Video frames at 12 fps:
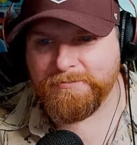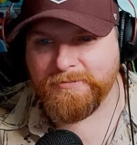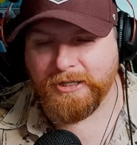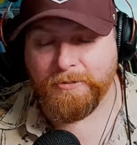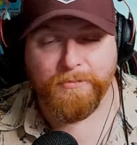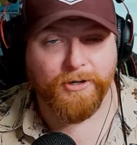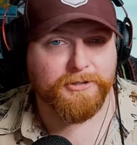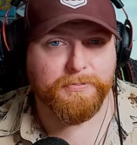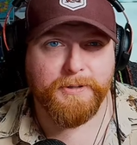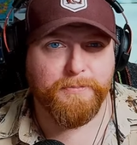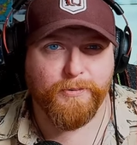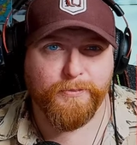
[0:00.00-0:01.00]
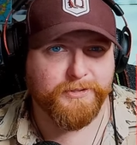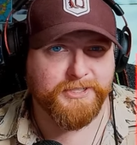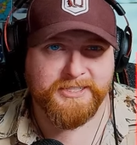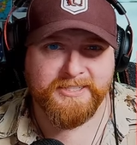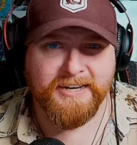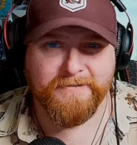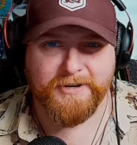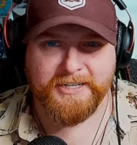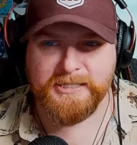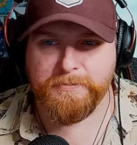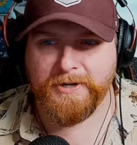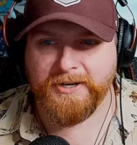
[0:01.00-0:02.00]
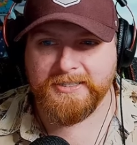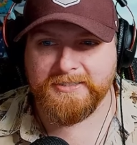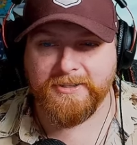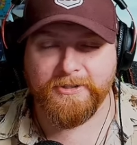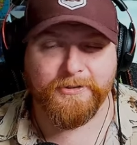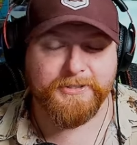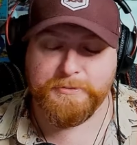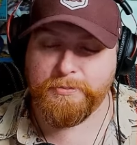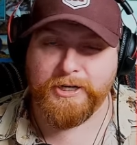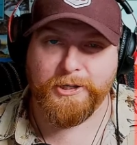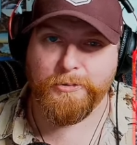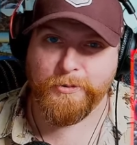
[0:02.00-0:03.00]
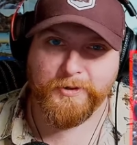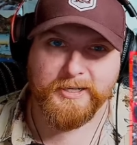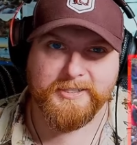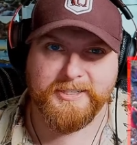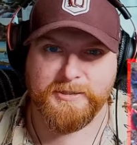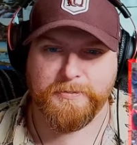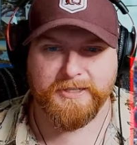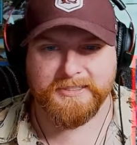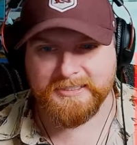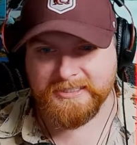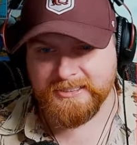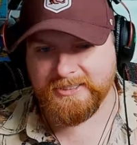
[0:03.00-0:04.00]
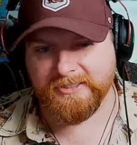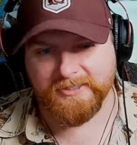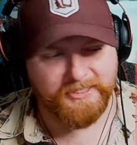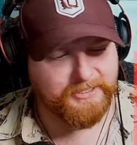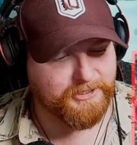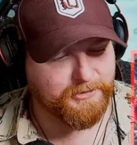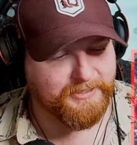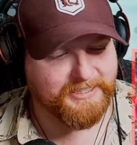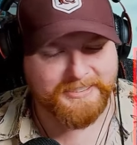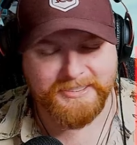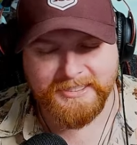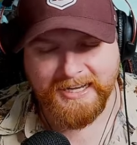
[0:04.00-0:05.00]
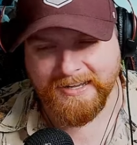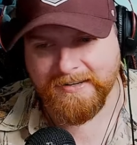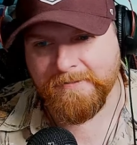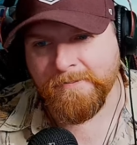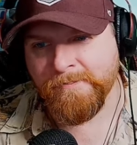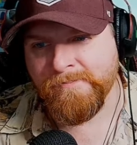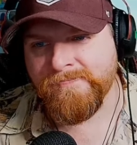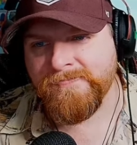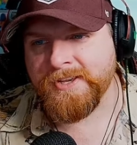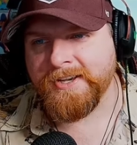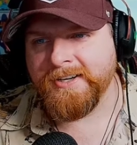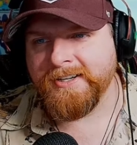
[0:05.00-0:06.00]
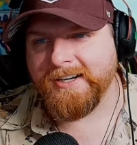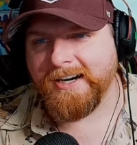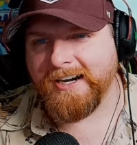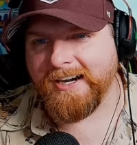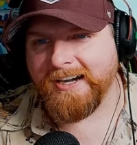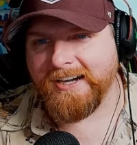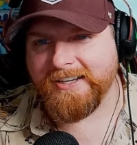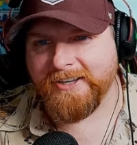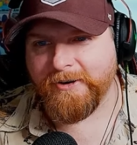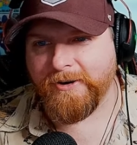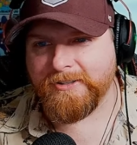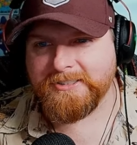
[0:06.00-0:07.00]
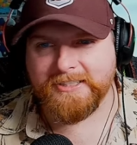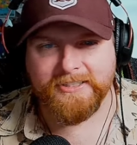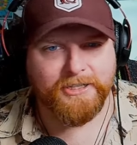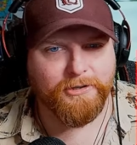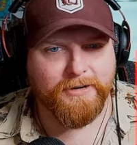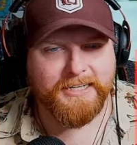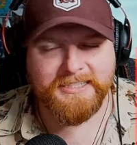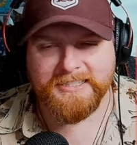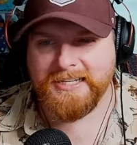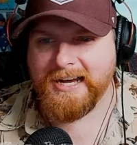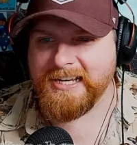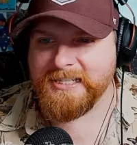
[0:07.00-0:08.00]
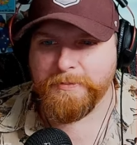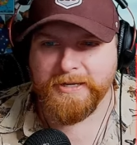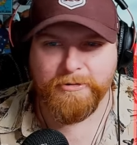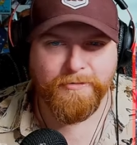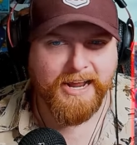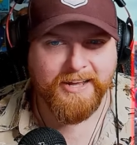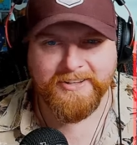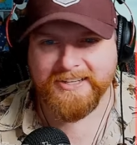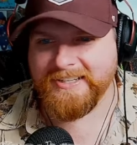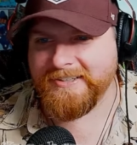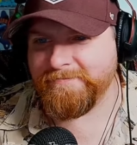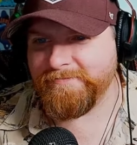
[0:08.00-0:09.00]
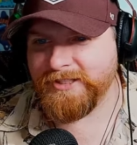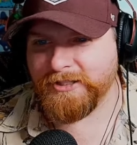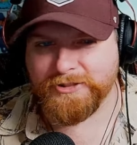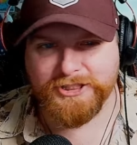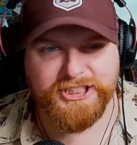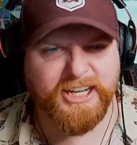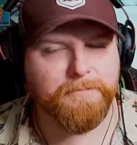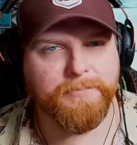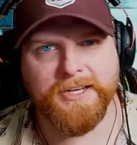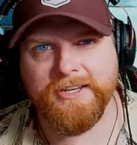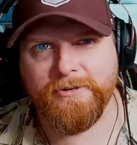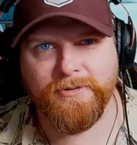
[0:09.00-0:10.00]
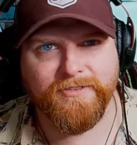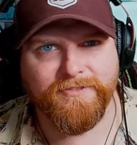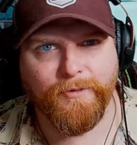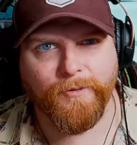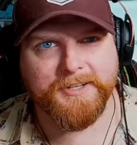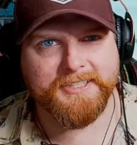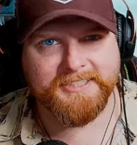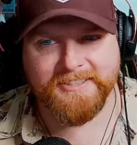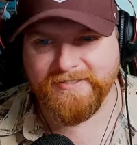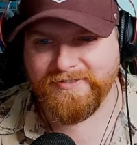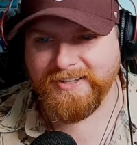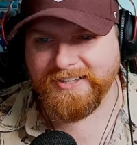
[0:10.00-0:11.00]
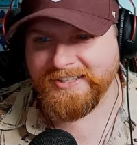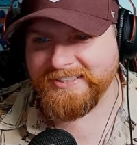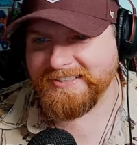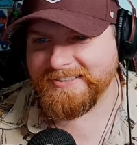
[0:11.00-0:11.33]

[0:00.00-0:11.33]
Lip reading: you know, most people will just never experience, although it's pretty cool we get to experience digitally to an extent, you know, to the craziest high-speed rally, you know, jumping through the forest in Finland and